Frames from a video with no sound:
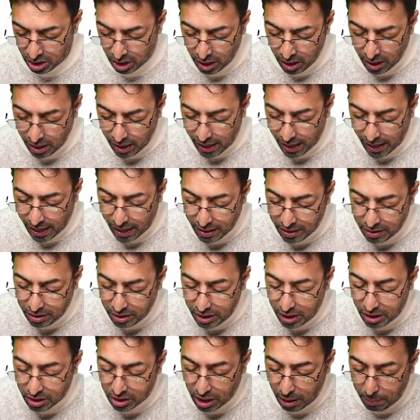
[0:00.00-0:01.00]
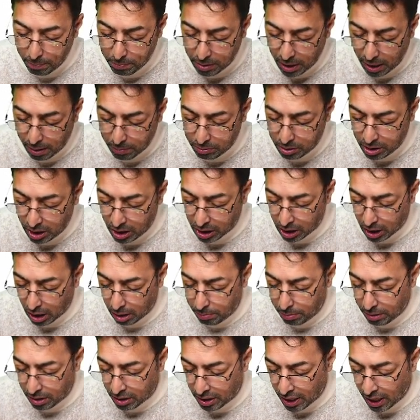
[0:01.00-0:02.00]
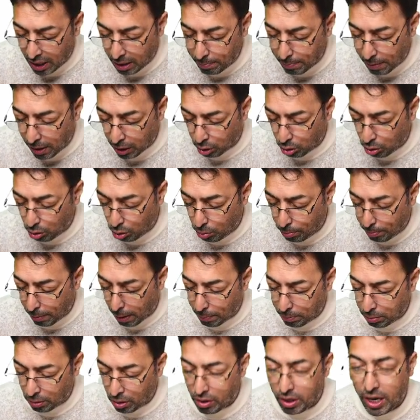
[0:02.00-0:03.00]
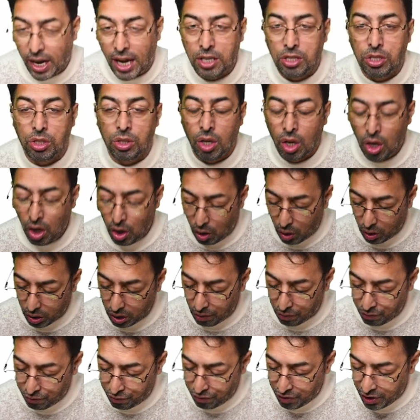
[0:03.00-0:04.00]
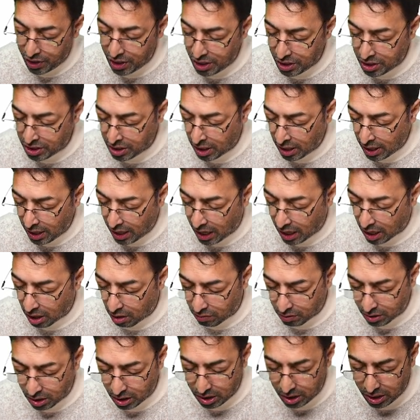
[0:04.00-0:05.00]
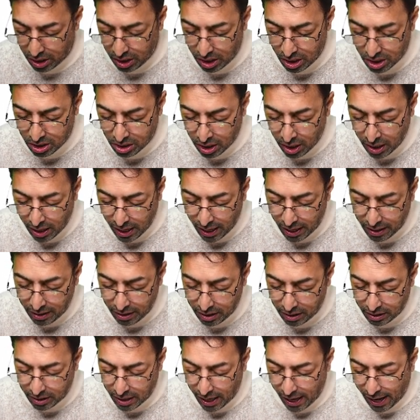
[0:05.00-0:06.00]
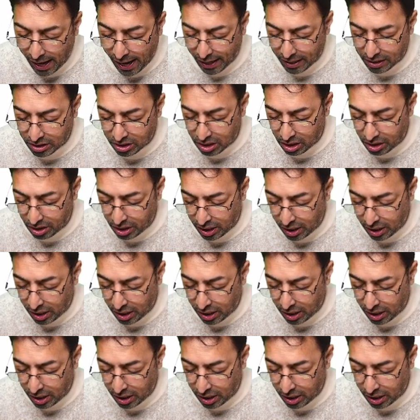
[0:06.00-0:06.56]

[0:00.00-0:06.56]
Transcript: And sometimes there can be red maculopapular rashes on the feet, around the knees, and in the axillary